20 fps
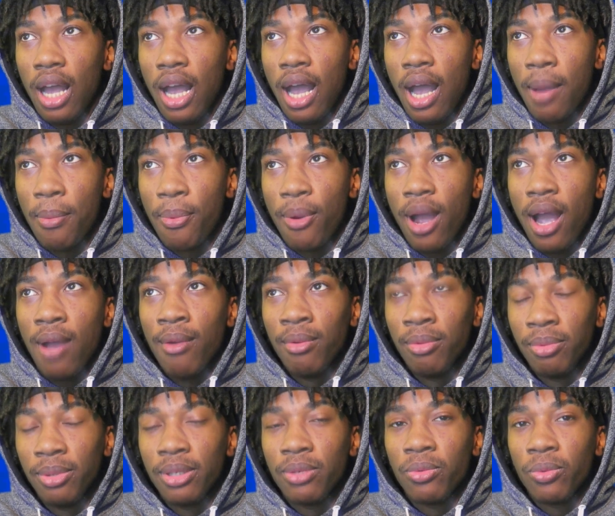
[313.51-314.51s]
I
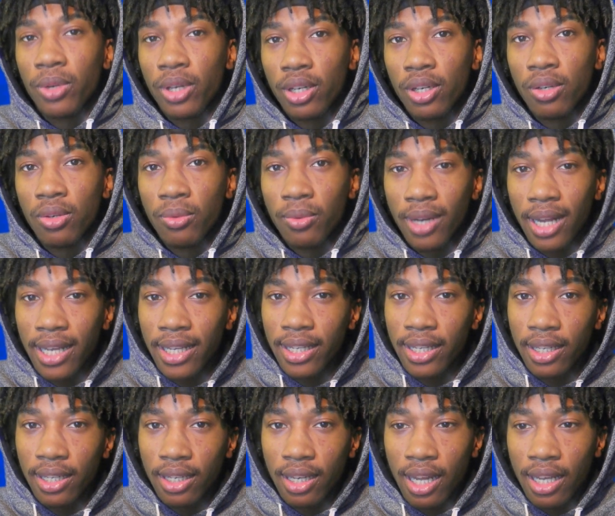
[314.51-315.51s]
probably will when I
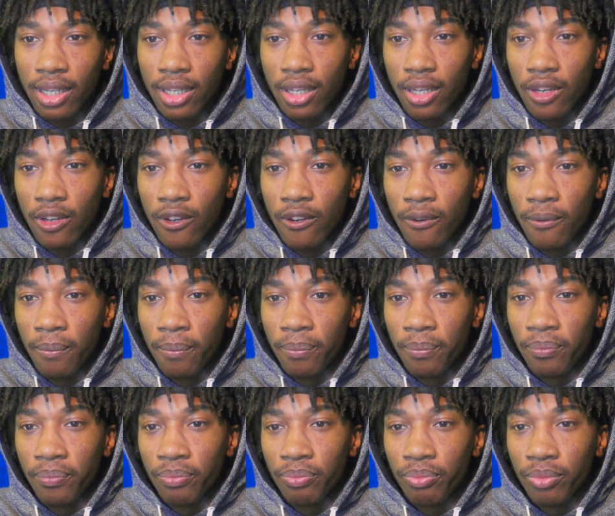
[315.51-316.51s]
get like a
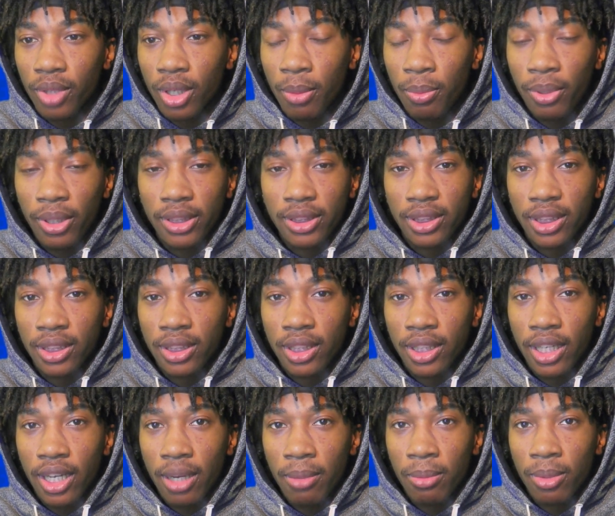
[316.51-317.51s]

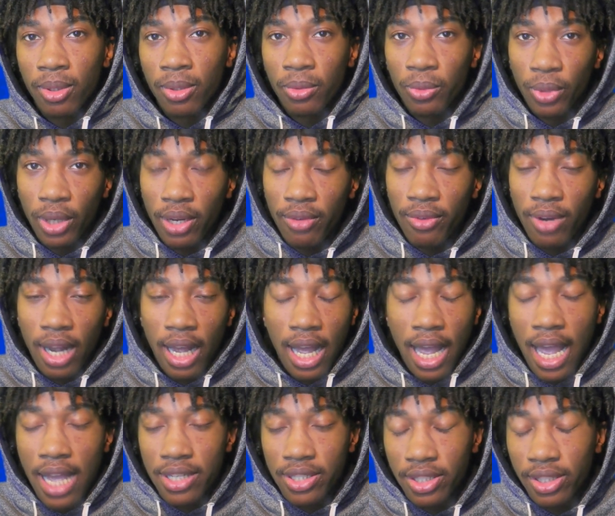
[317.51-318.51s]
PlayStation camera, whenever I
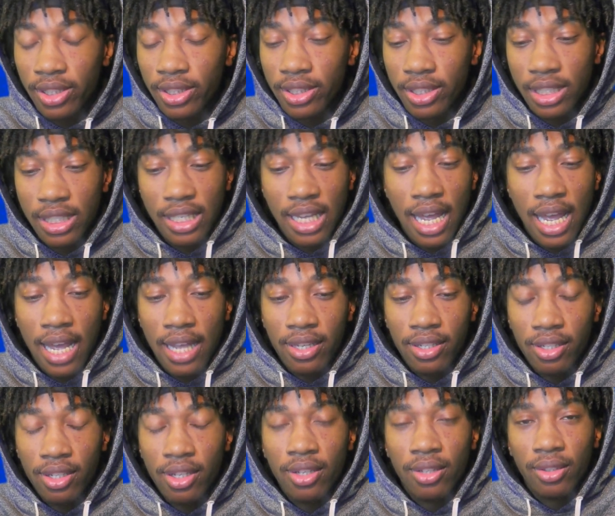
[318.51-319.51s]
actually decide,
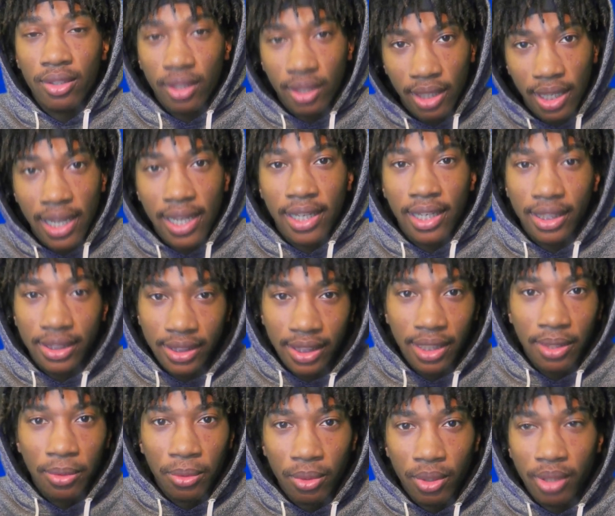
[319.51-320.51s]
you know, hey, let's
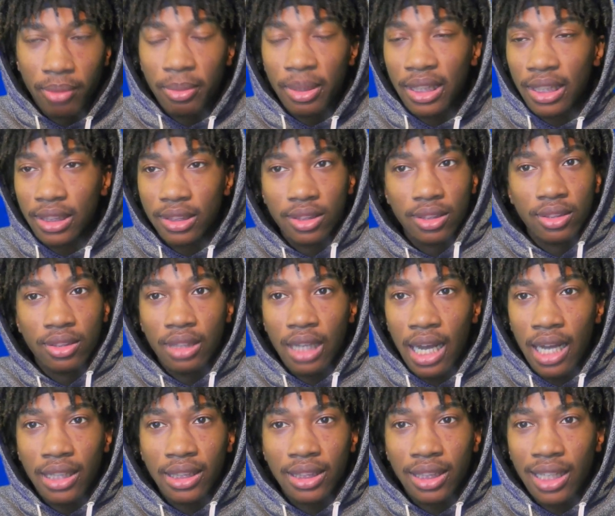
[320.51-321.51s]
get one, because
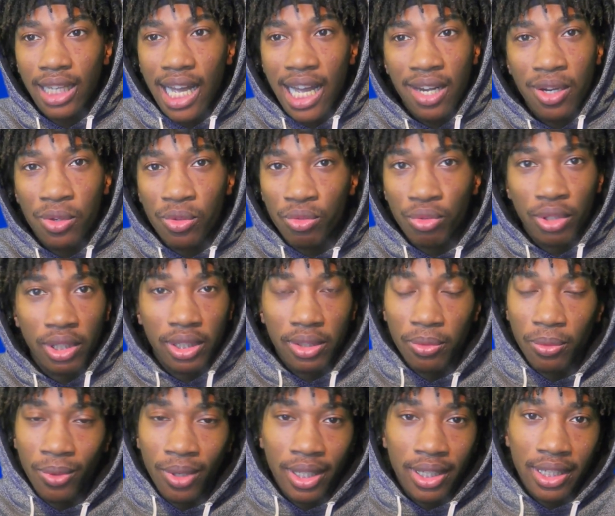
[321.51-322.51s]
honestly I don't really
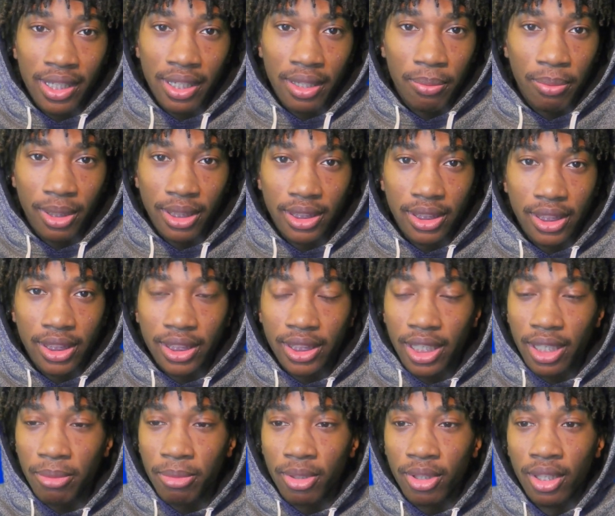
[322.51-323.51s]
want to get a PlayStation
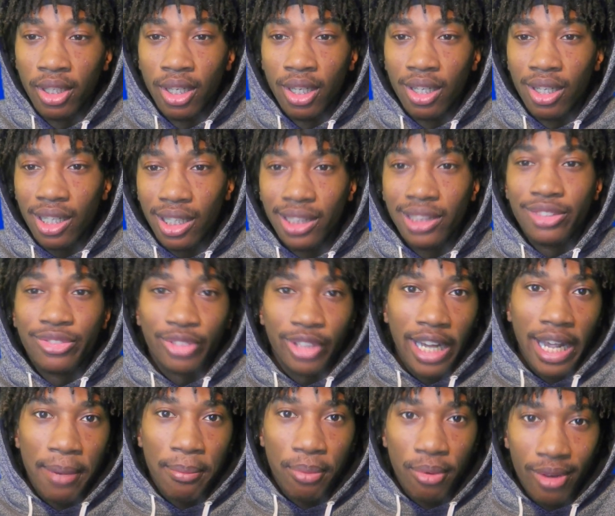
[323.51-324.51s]
camera, at least for
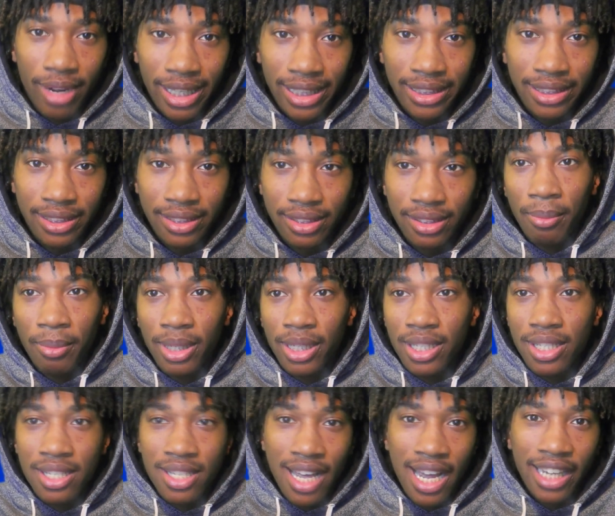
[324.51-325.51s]
that price. I mean,
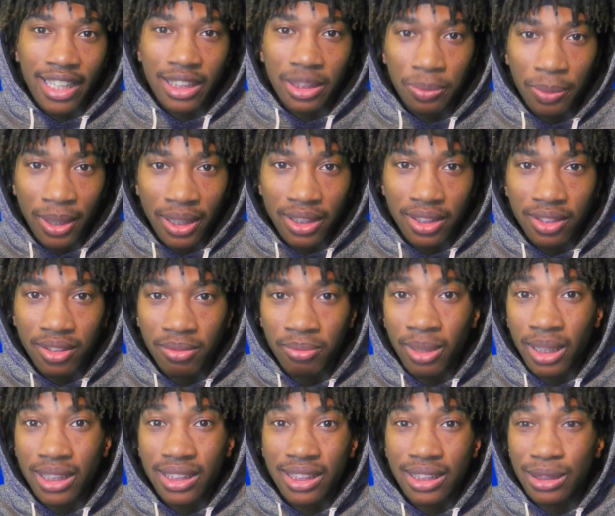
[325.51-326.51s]
it's not expensive,
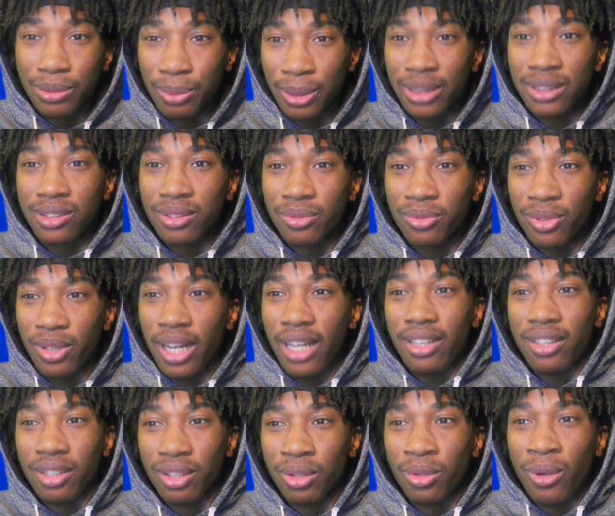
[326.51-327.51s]
but it's expensive for that
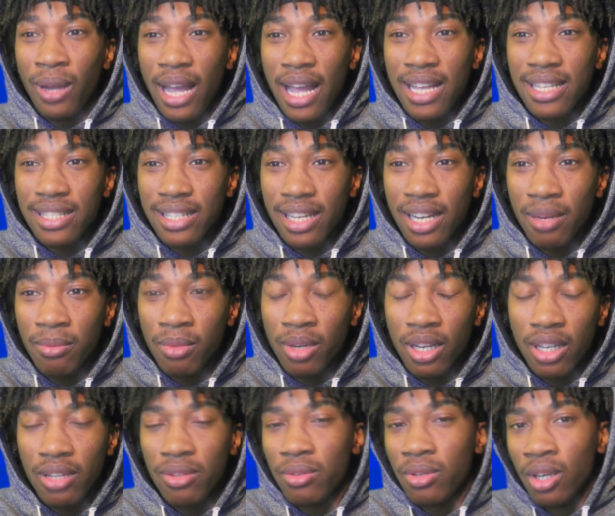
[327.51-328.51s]
little ass camera
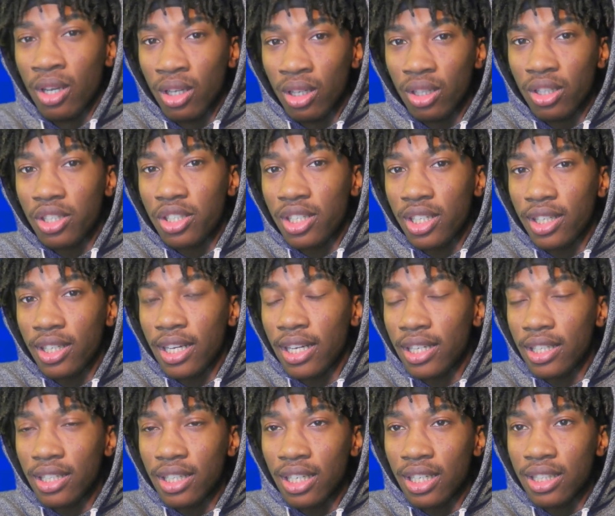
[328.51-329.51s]
and the shit that
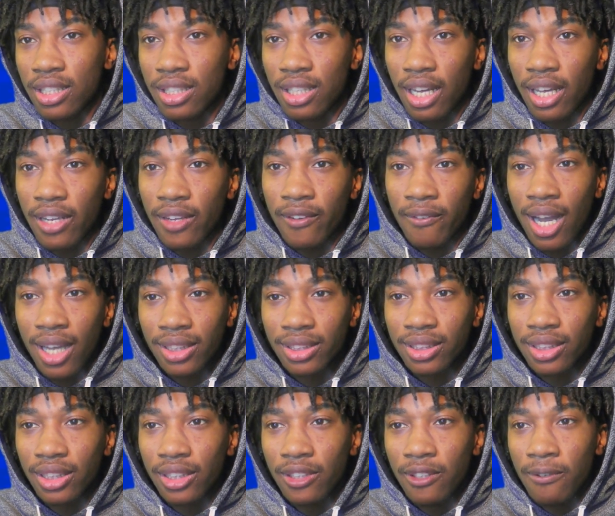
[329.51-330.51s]
it does. Like,
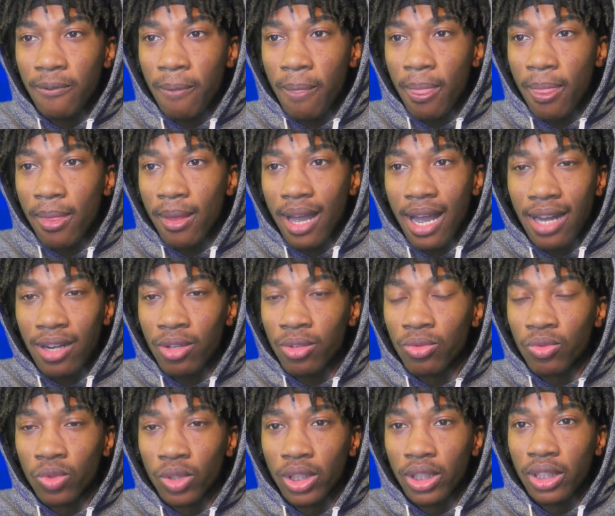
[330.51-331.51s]
honestly, I
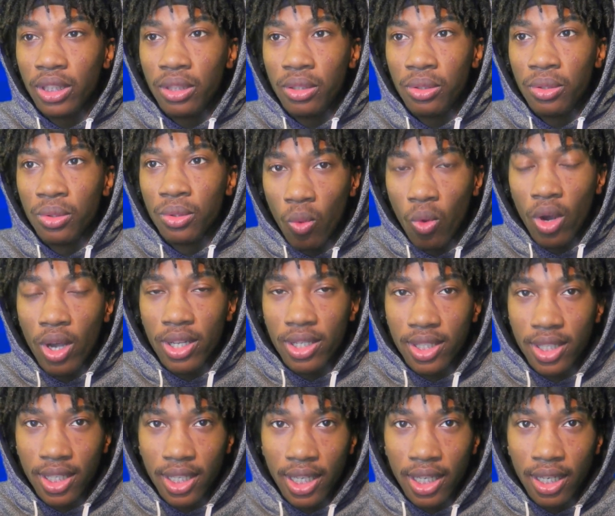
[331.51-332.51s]
don't really want
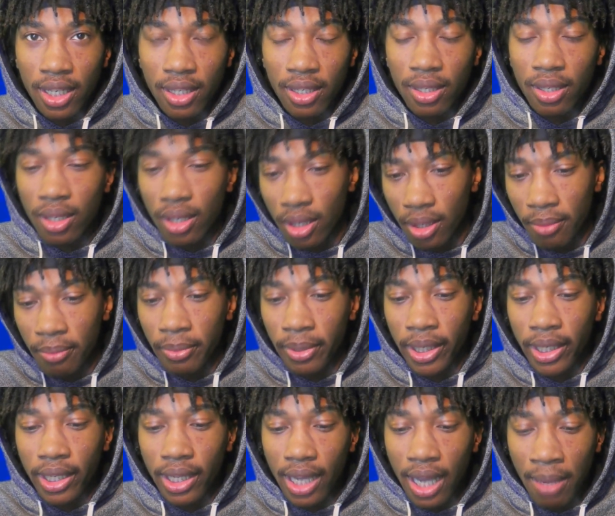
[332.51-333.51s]
to get it,
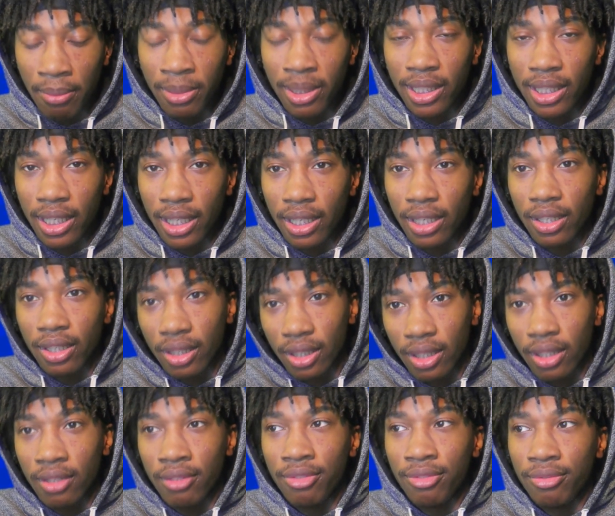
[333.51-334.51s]
but I'm gonna get it
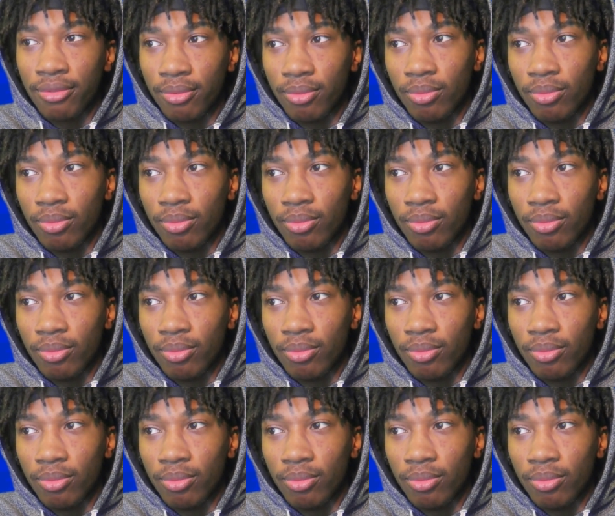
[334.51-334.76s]
if